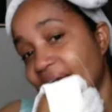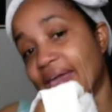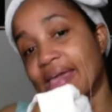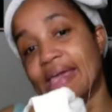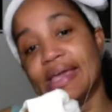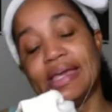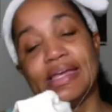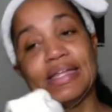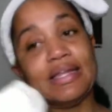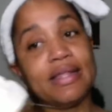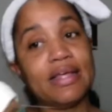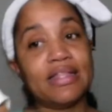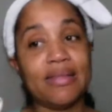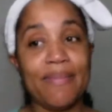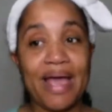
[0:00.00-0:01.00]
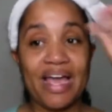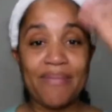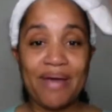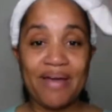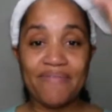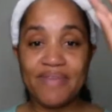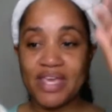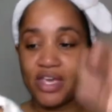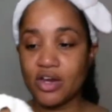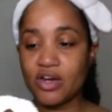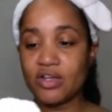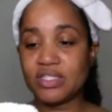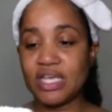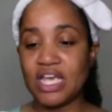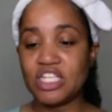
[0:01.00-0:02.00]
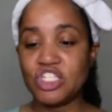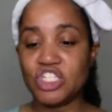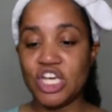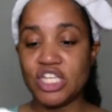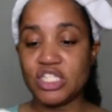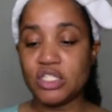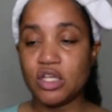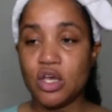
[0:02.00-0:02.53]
hand, the back of my fingers, and just